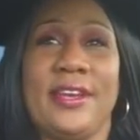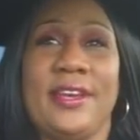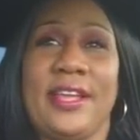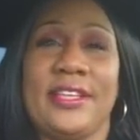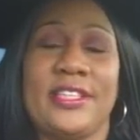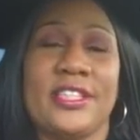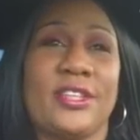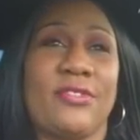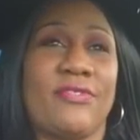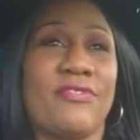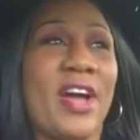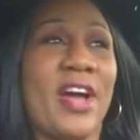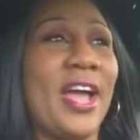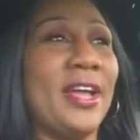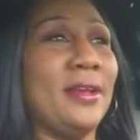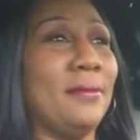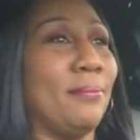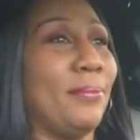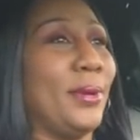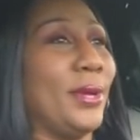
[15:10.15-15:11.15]
And they just
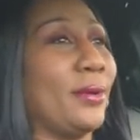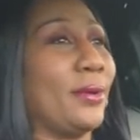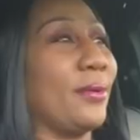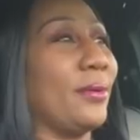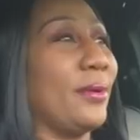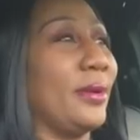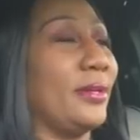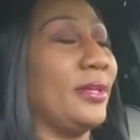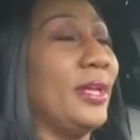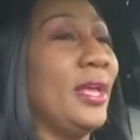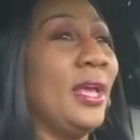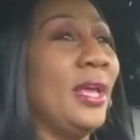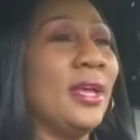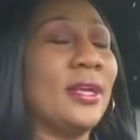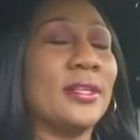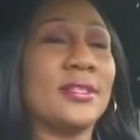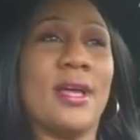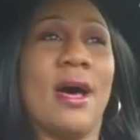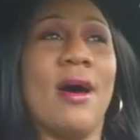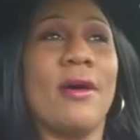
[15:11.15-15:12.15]
fight and bicker and
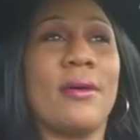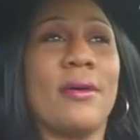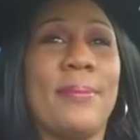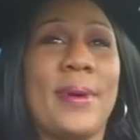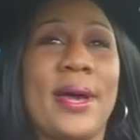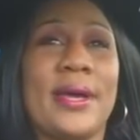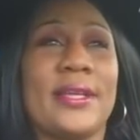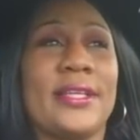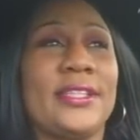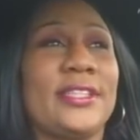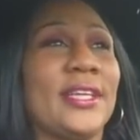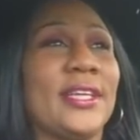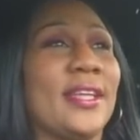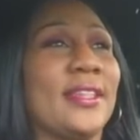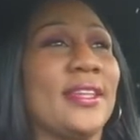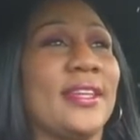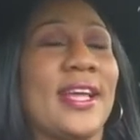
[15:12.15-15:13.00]
talk about each other.